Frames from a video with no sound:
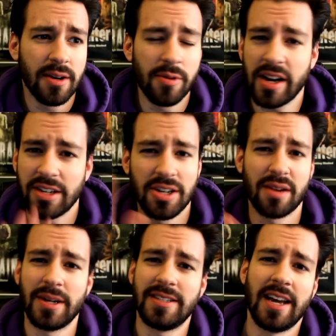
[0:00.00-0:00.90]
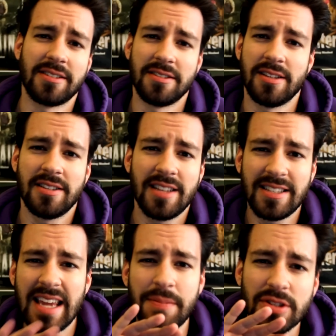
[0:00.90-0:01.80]
We're not going to talk about taxes. Let's
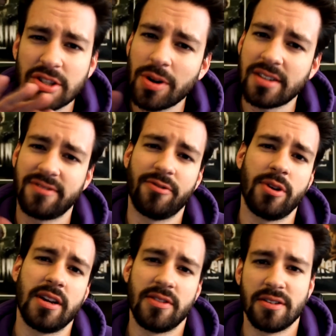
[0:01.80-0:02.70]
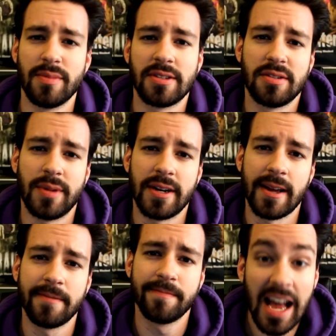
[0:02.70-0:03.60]
let's keep it stress-free on this Message Monday.